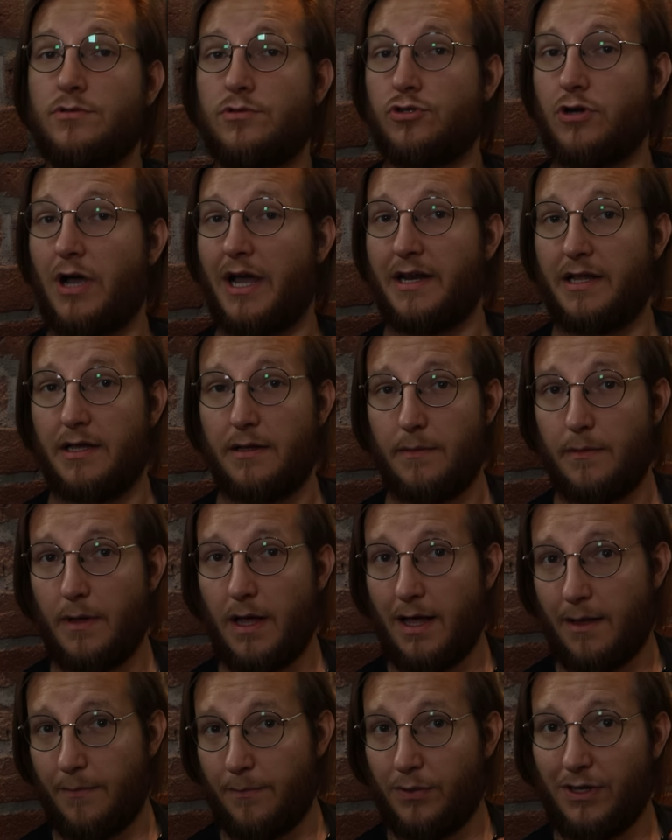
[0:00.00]
try
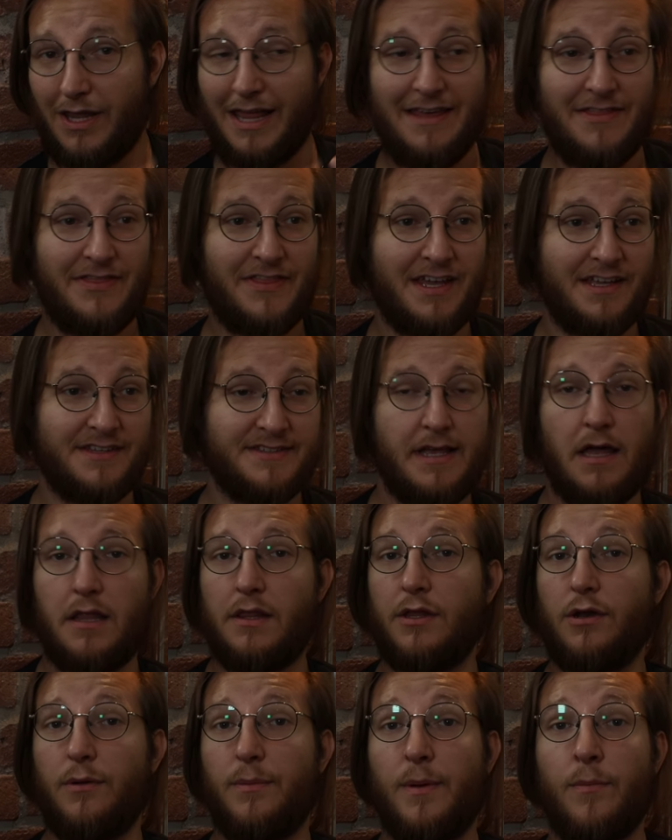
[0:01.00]
to play things out a
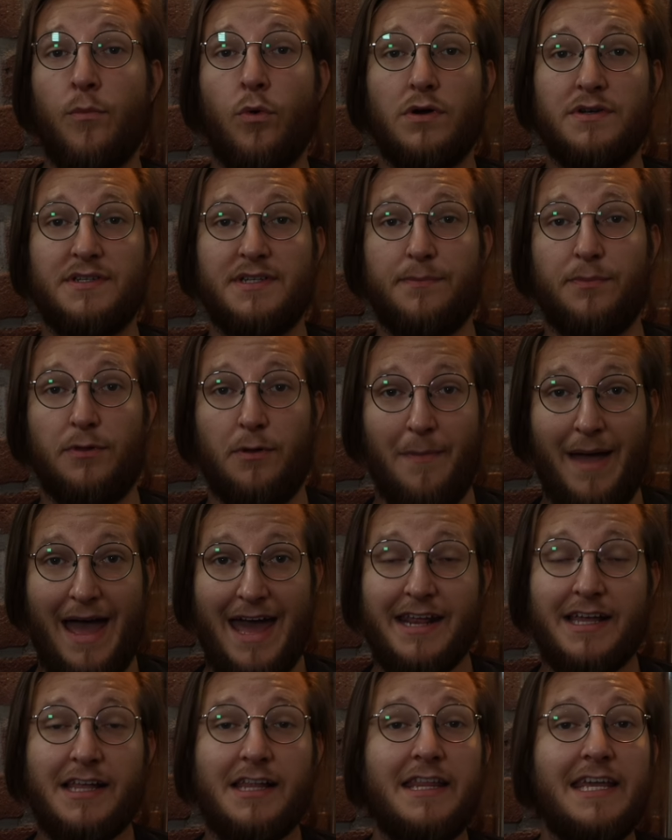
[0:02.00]
little bit more
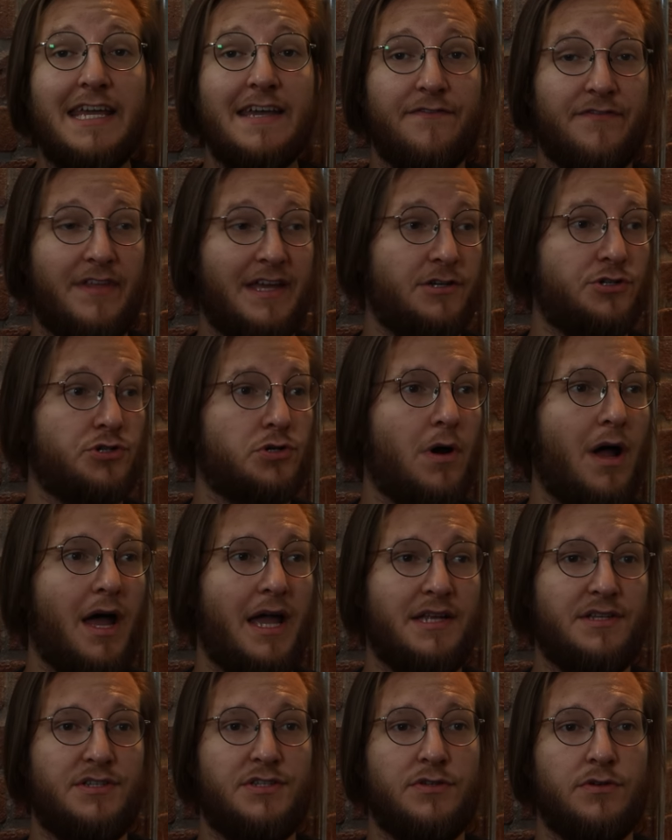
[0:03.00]
diplomatically, if they
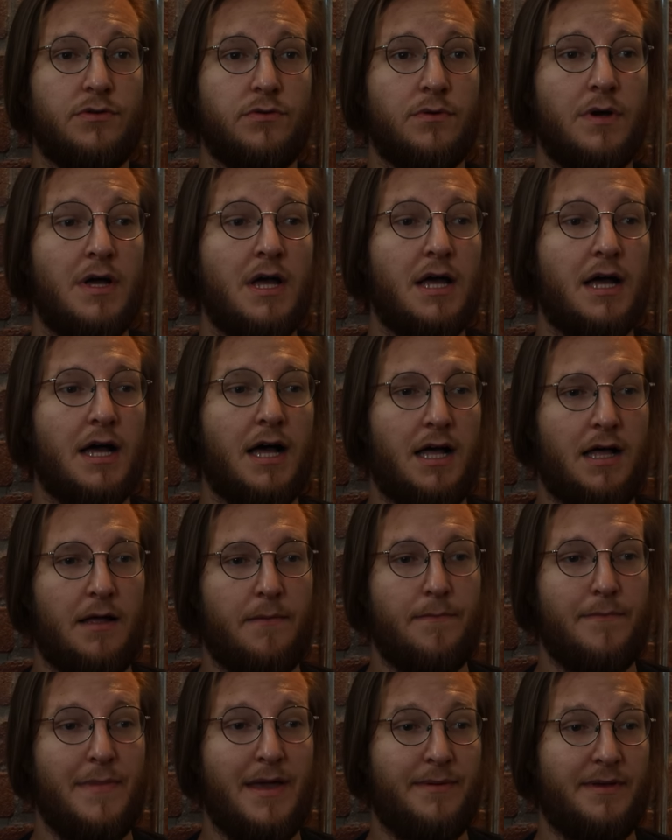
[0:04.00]
try to
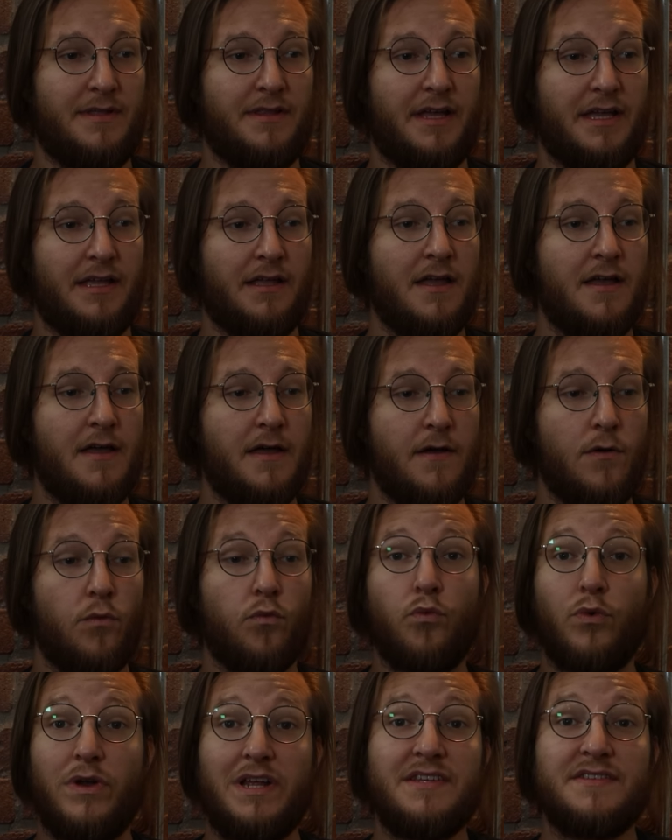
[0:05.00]
maybe like
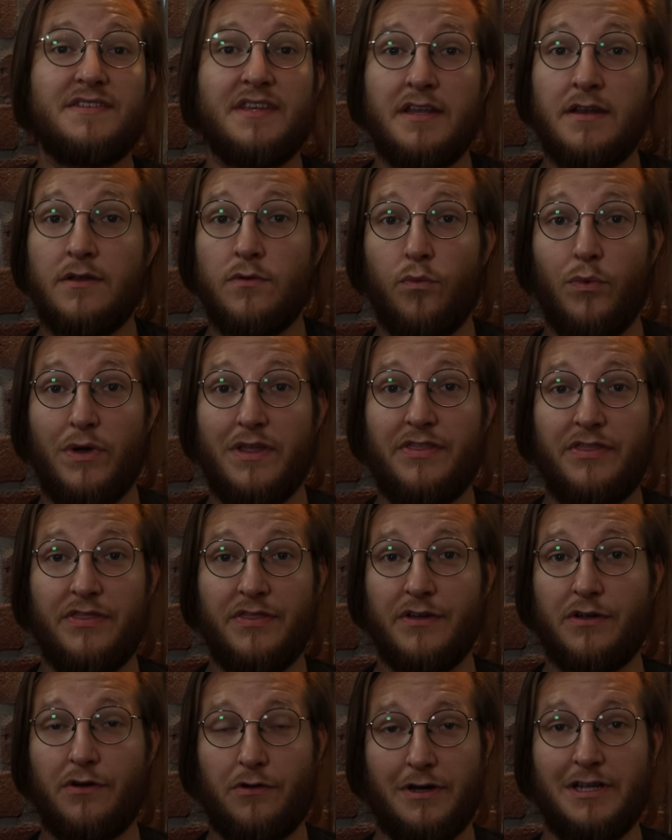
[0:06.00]
reason with
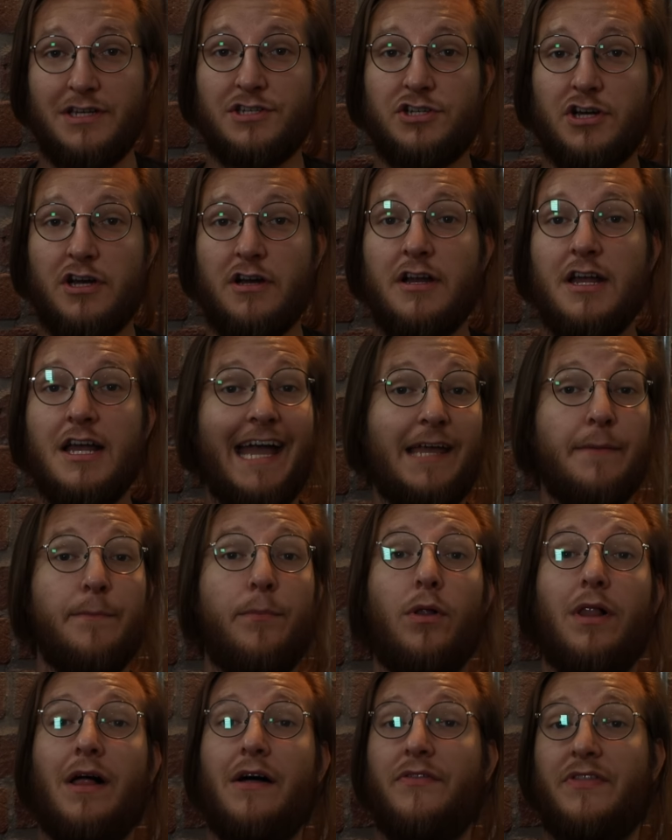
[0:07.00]
the creature, I can
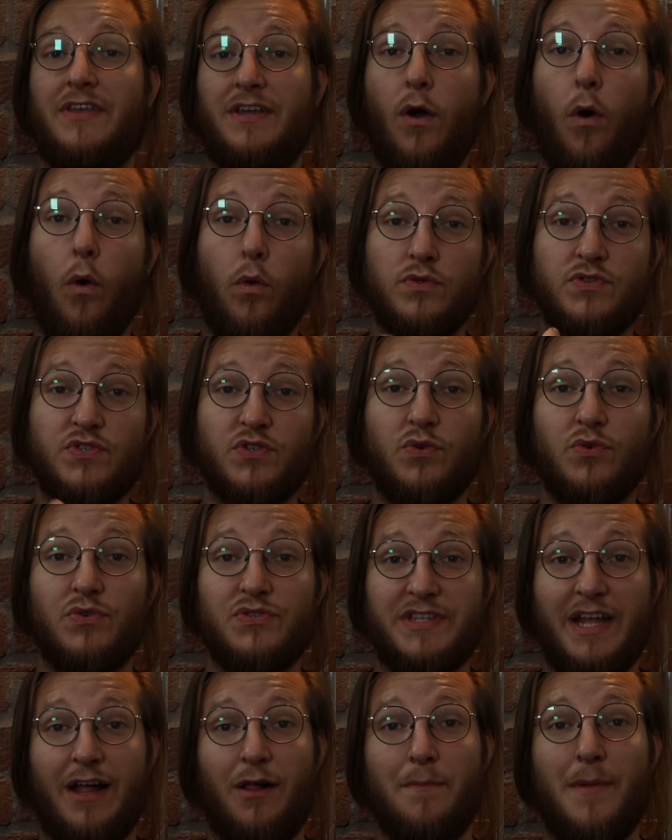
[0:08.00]
pull out the old school
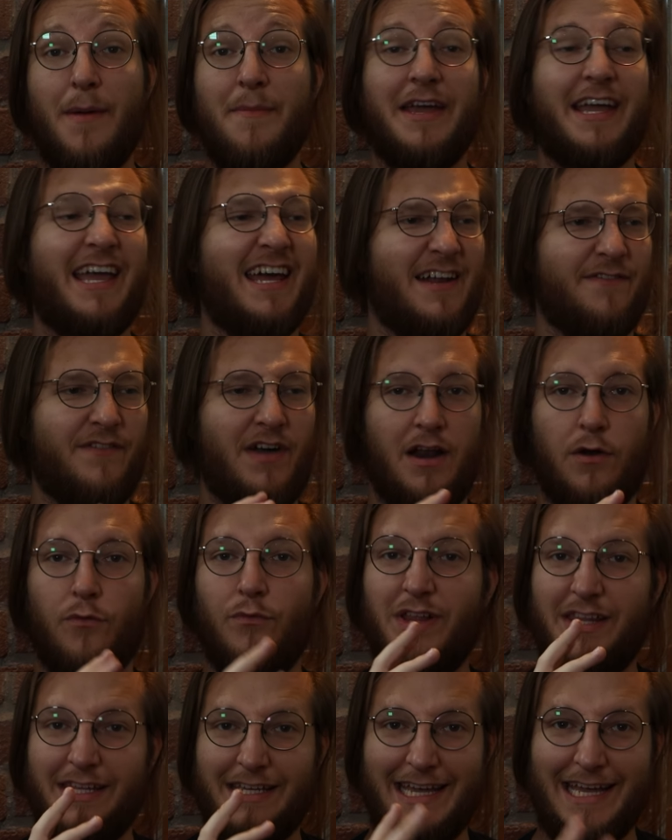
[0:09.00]
style mimic and I've got a
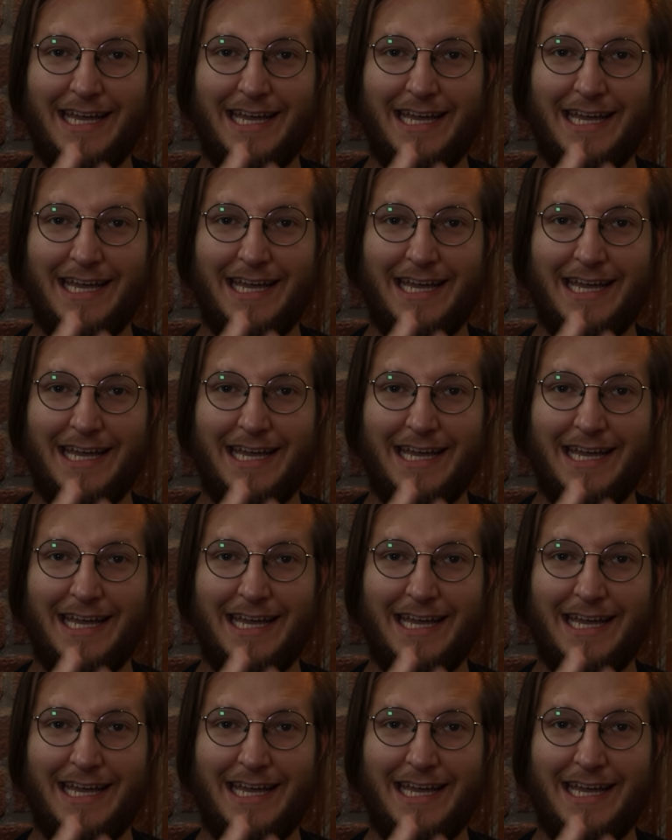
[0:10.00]
really